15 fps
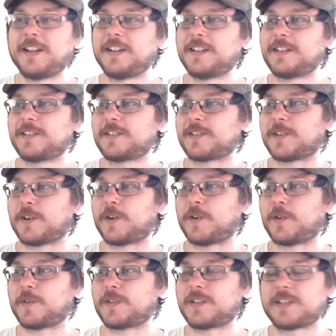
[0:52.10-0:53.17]

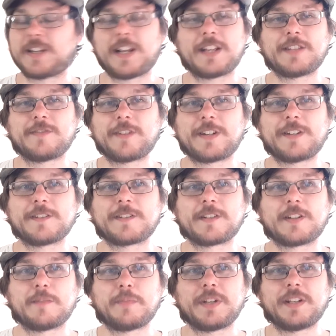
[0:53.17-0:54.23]
So today's video is
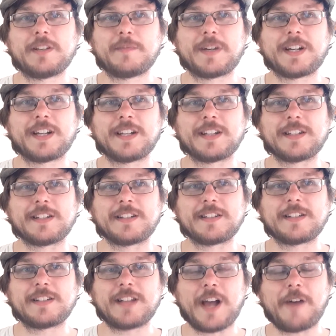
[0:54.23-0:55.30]
going to be my
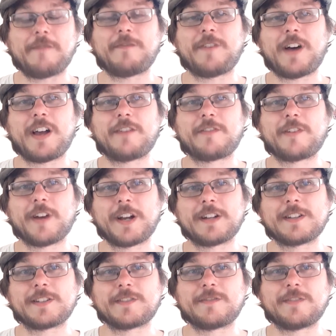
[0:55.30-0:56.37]
top 5
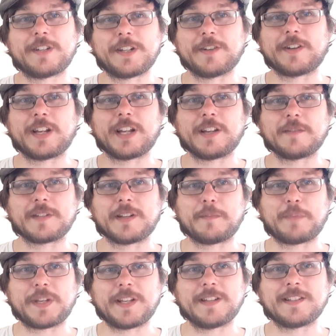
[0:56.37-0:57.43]
greatest video games on
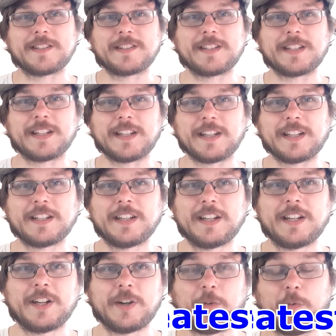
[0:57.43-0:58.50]
PC
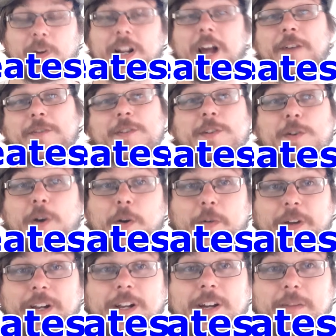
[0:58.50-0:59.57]
when I was
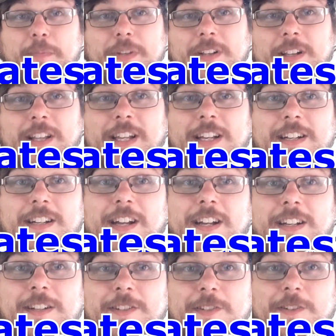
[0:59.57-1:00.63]
growing up in the late
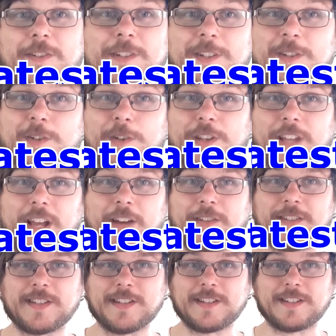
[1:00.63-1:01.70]
90s, early
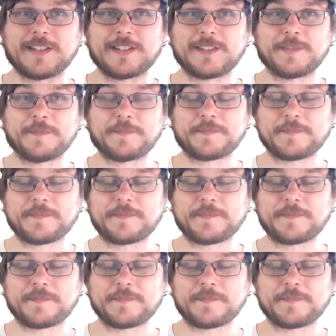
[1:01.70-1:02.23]
2000s.